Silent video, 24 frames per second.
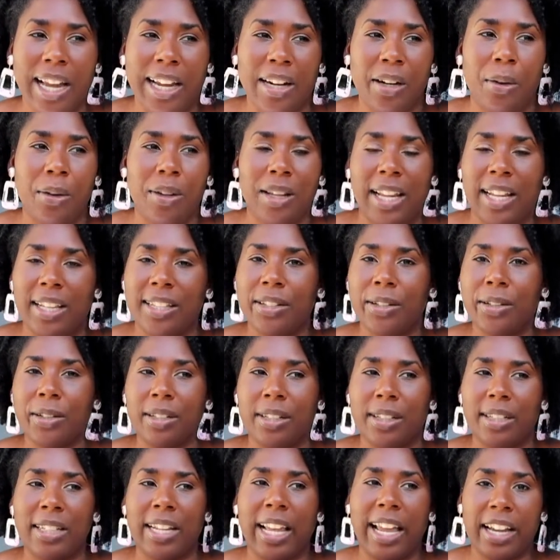I don't like
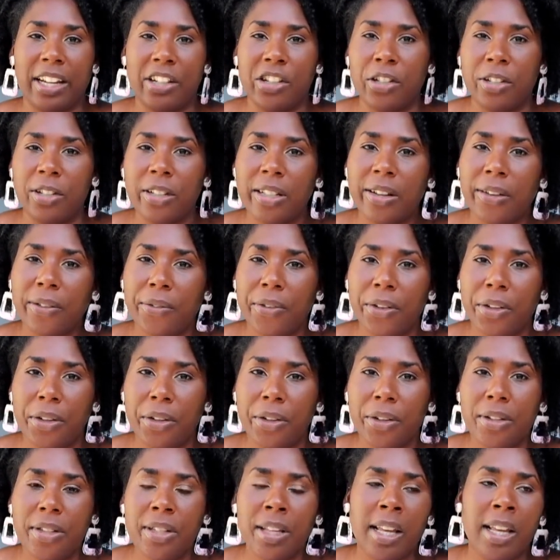certain textures of
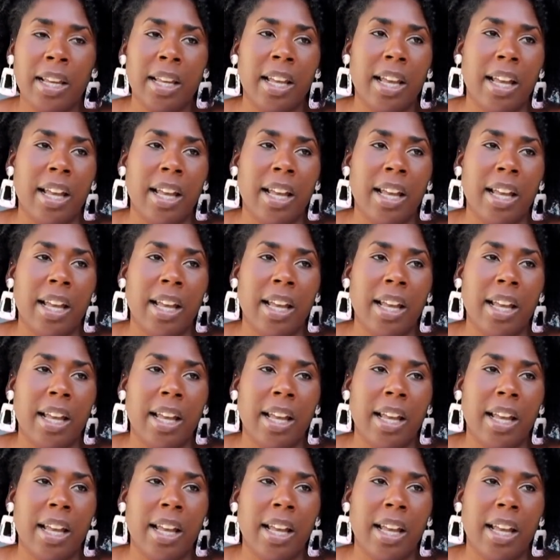foods.